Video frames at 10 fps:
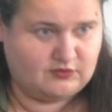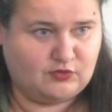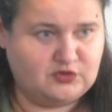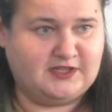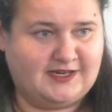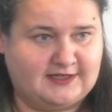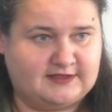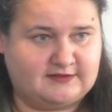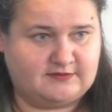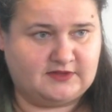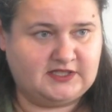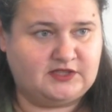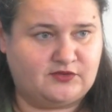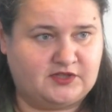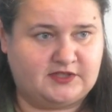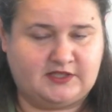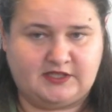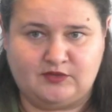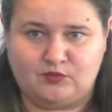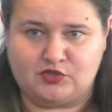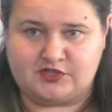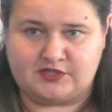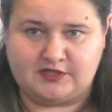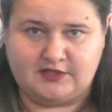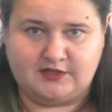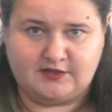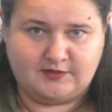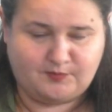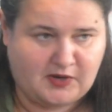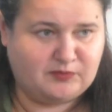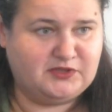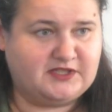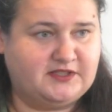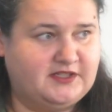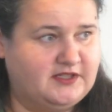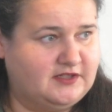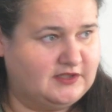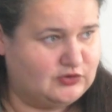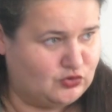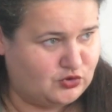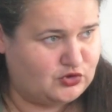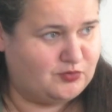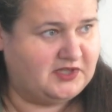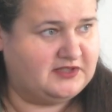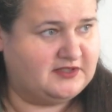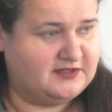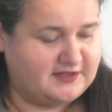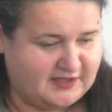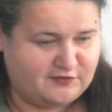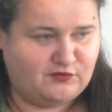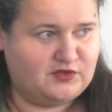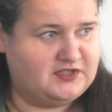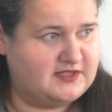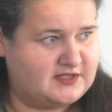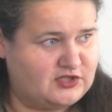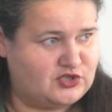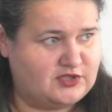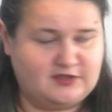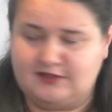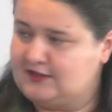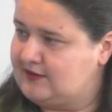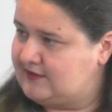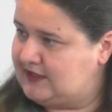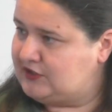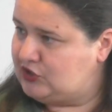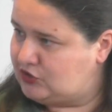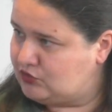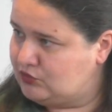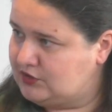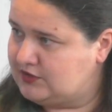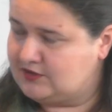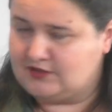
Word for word: online, literally. He was publicly documenting every decision that he took,